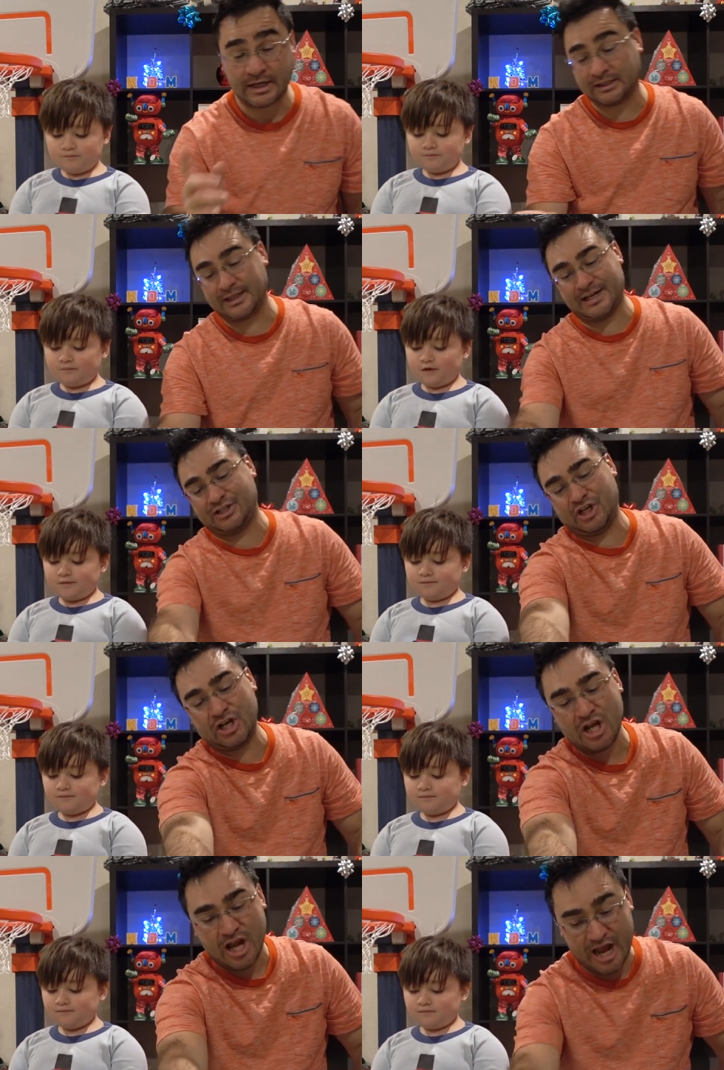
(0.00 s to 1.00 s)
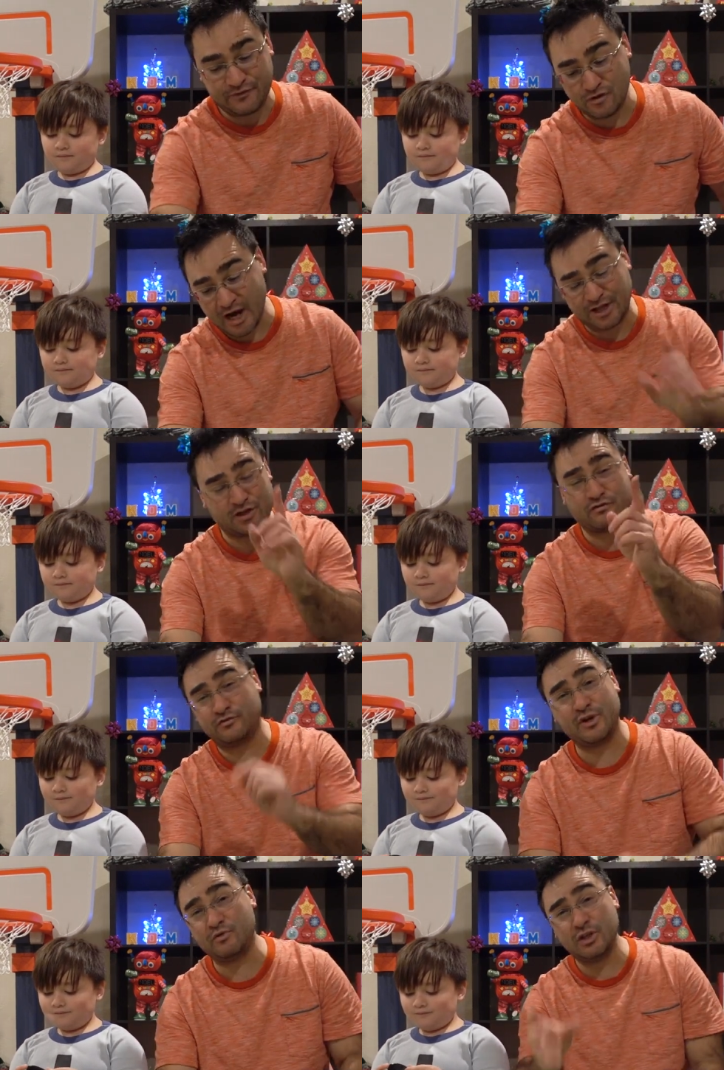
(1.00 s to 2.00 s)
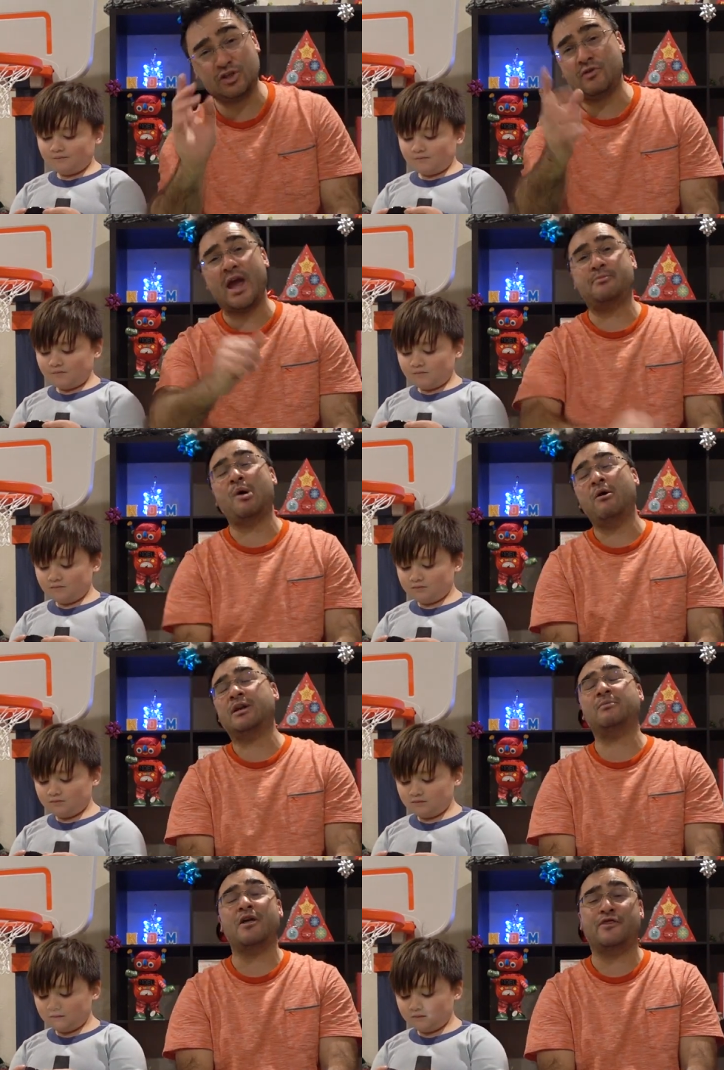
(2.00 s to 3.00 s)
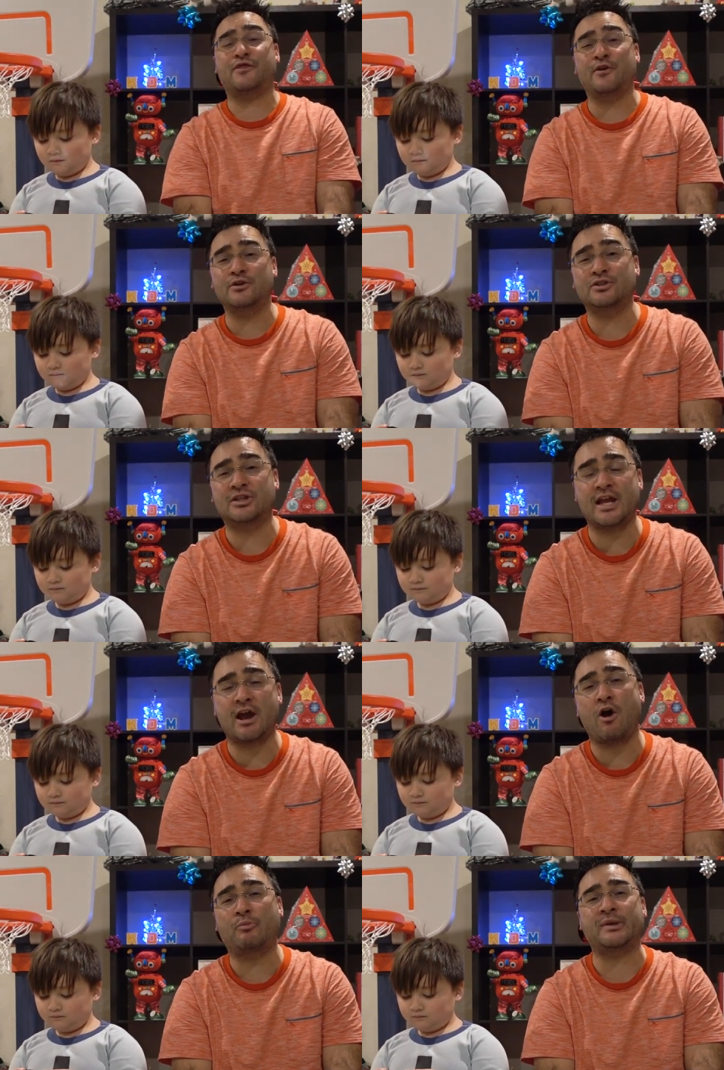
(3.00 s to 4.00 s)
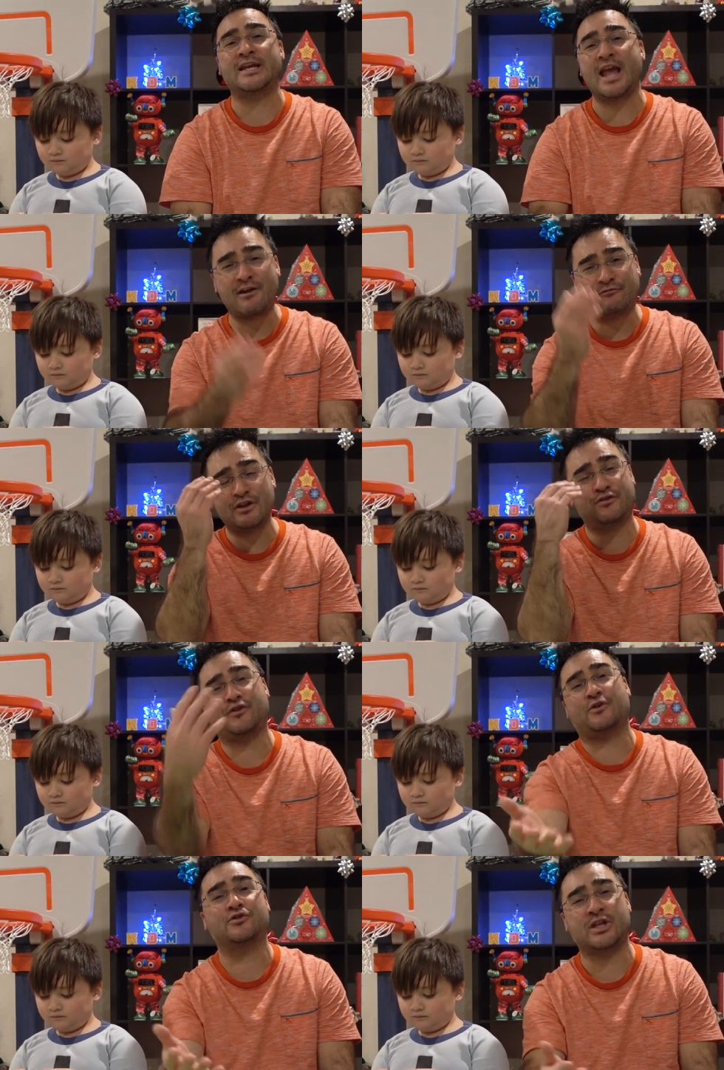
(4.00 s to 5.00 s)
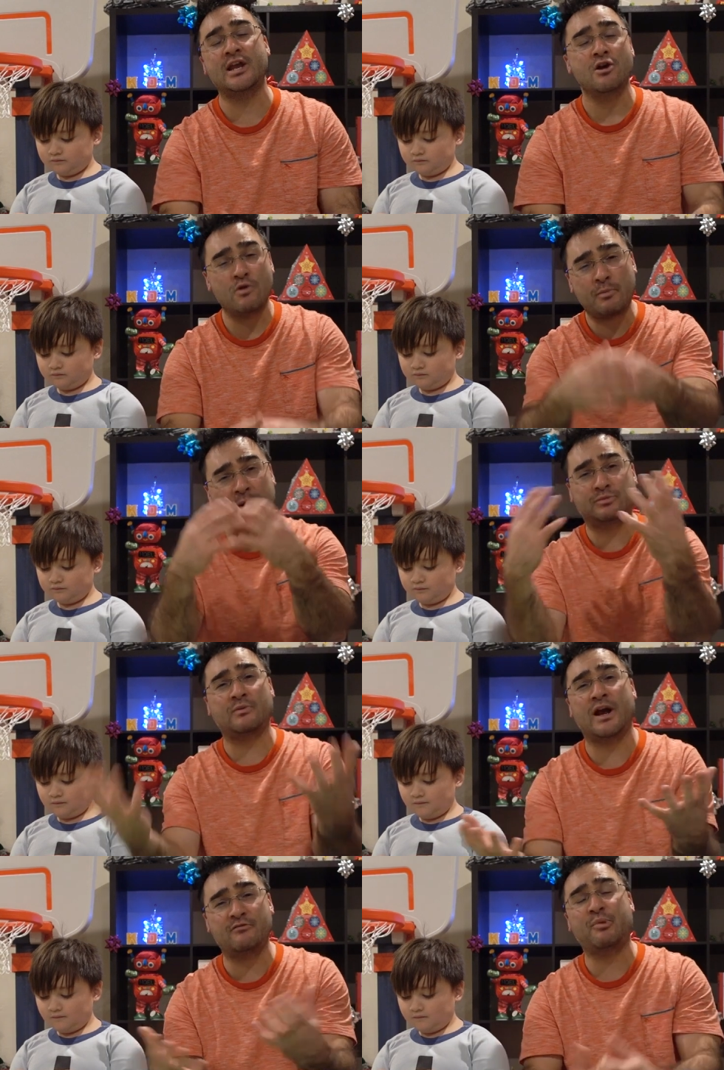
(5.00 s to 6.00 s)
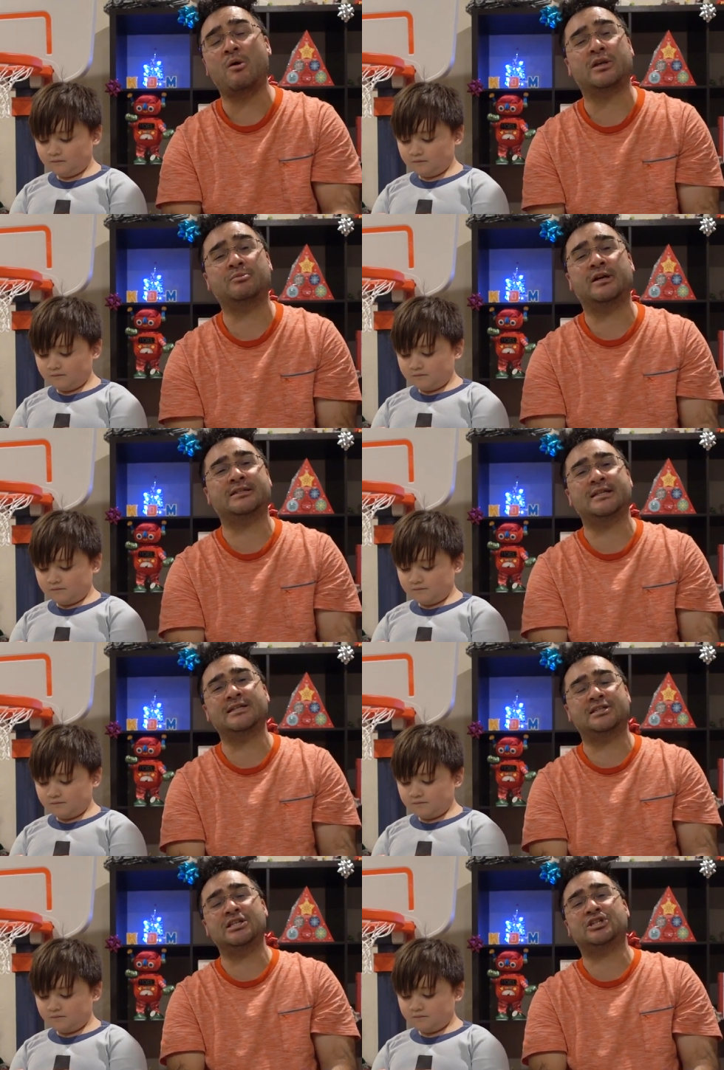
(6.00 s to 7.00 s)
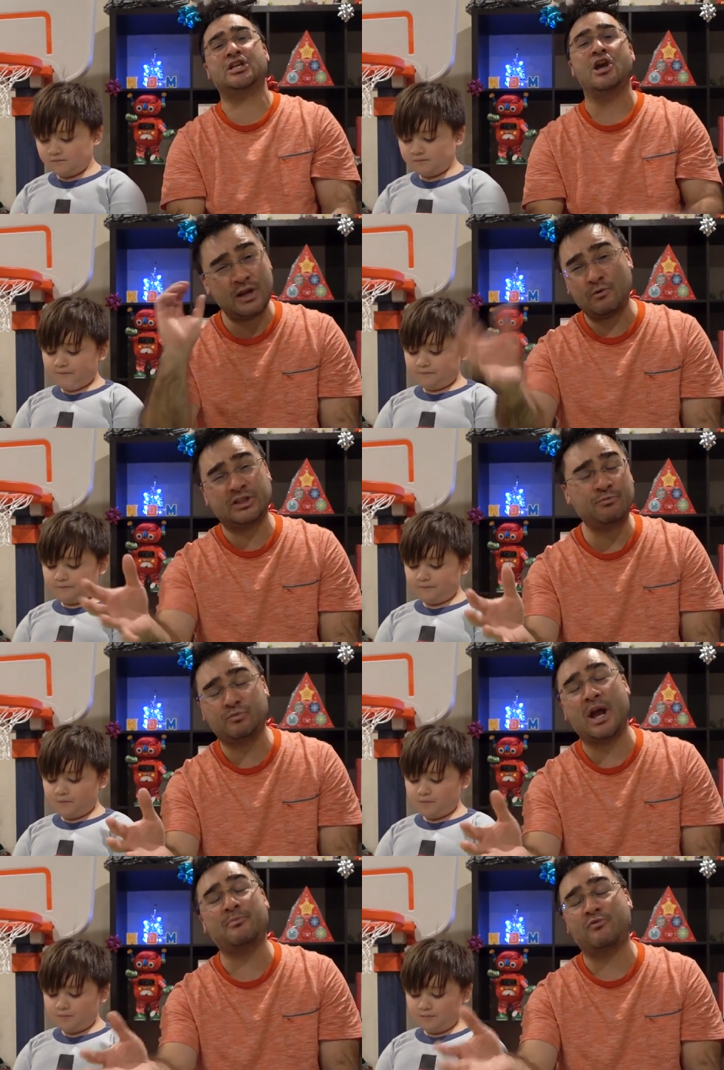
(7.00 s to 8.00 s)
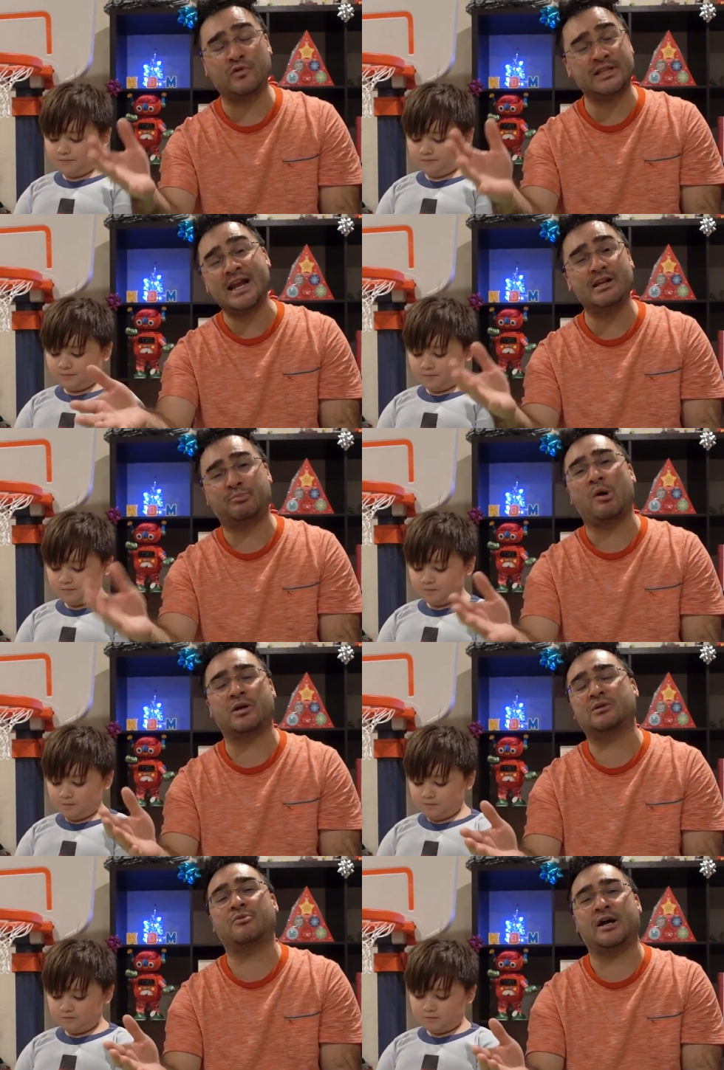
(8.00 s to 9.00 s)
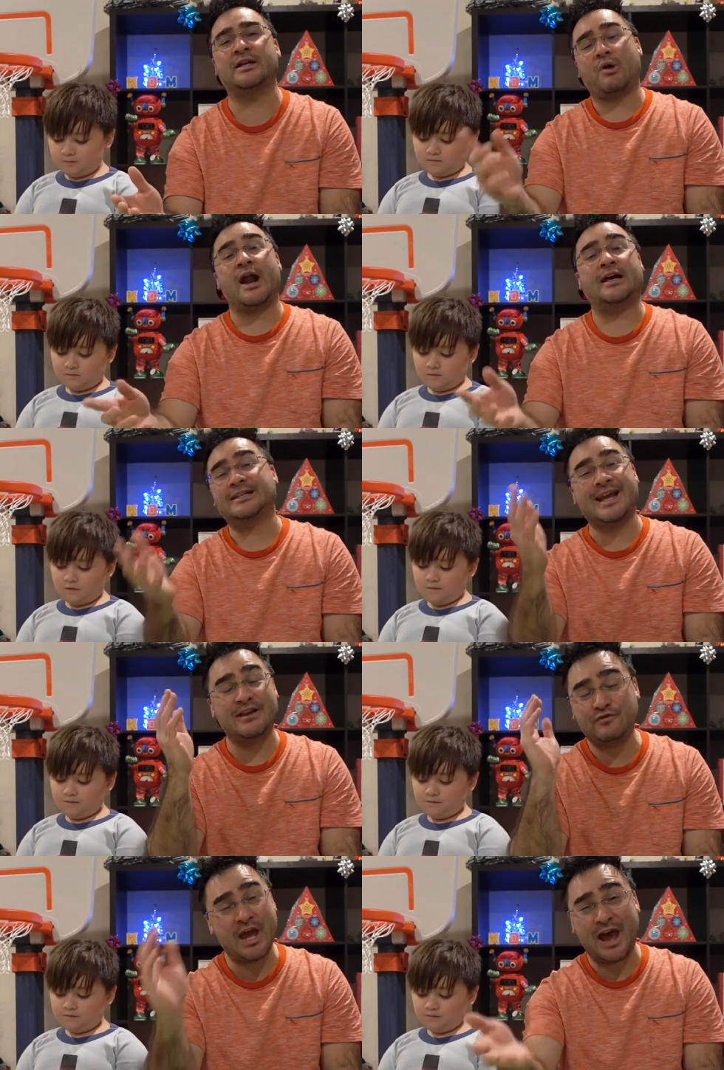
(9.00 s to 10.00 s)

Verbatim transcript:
Speaker 1: collection. And if you guys aren't familiar, we do a Pokemon Thursday opening every Thursday. We open up some kind of Pokemon TCG or some type of related Pokemon product. And if you